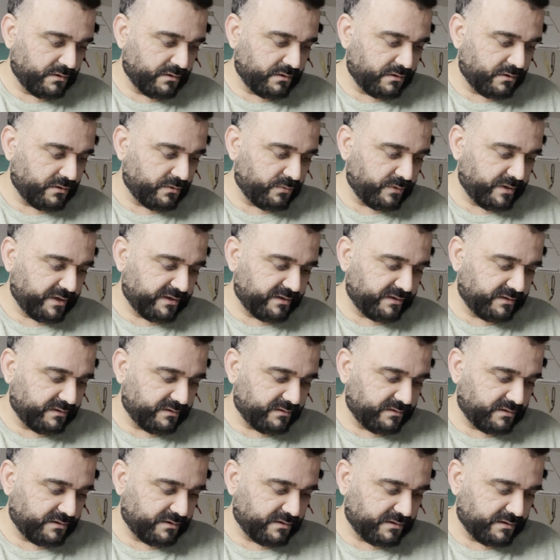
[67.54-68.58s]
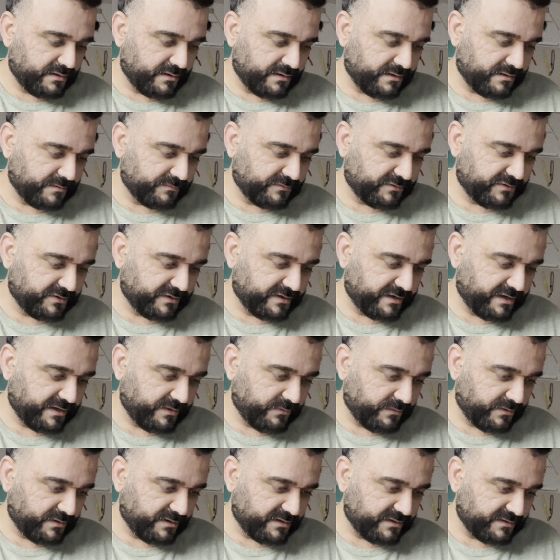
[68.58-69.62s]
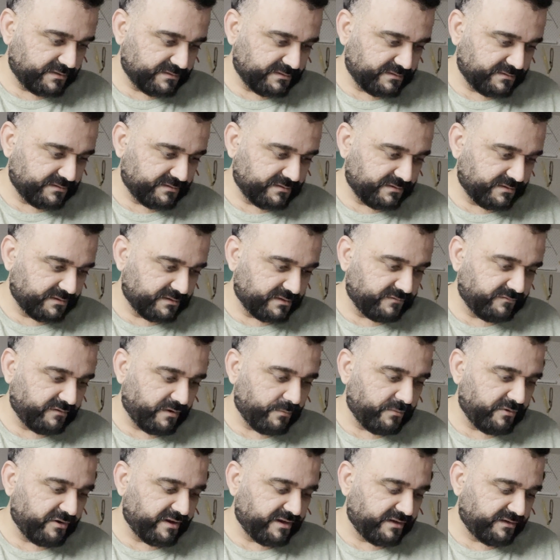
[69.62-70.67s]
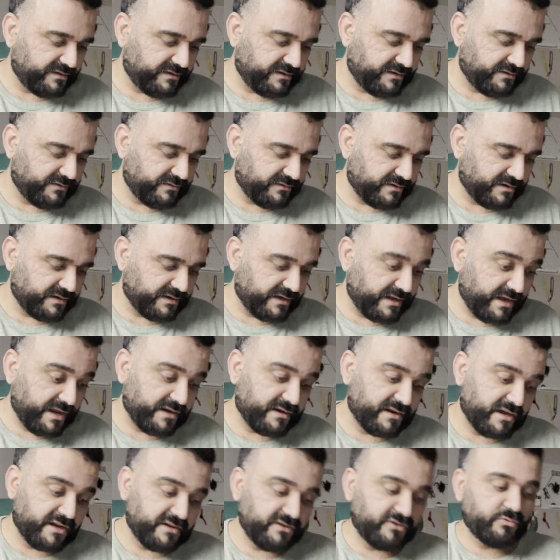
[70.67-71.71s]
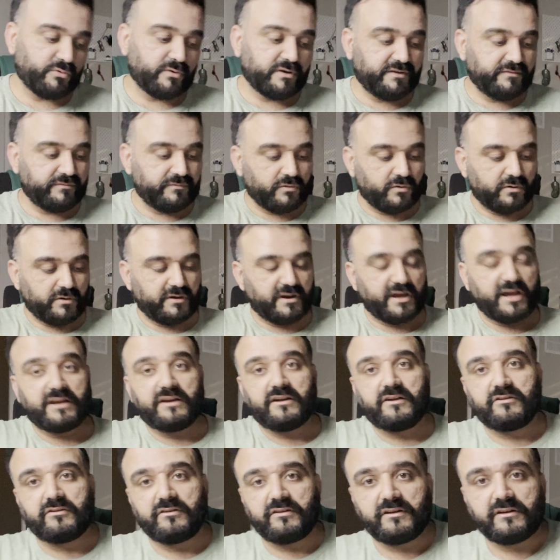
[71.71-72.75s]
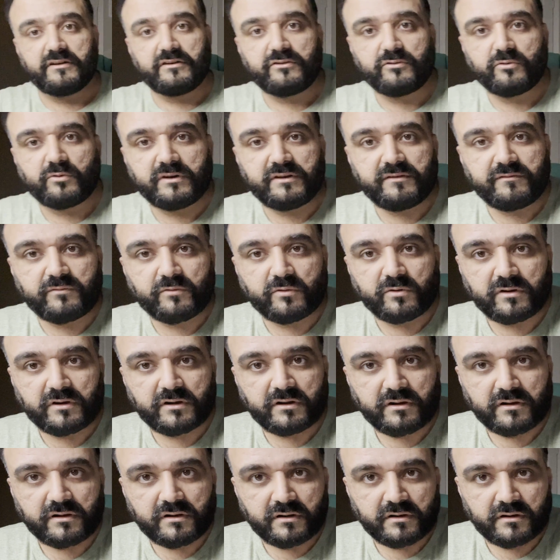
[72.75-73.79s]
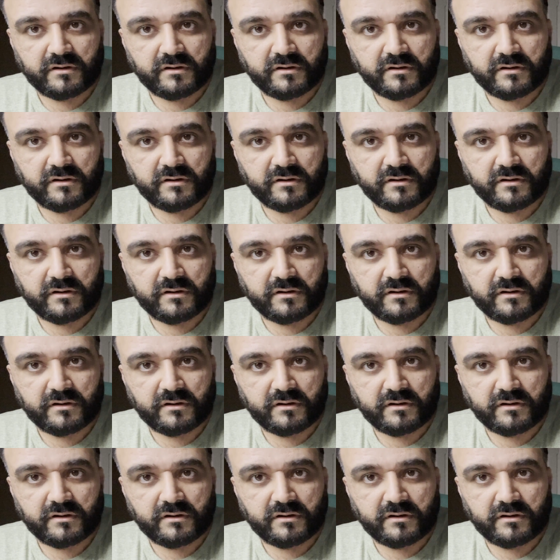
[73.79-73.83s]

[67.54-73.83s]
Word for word: oh wait, um, today was November 18th. Today, yeah, 924, 924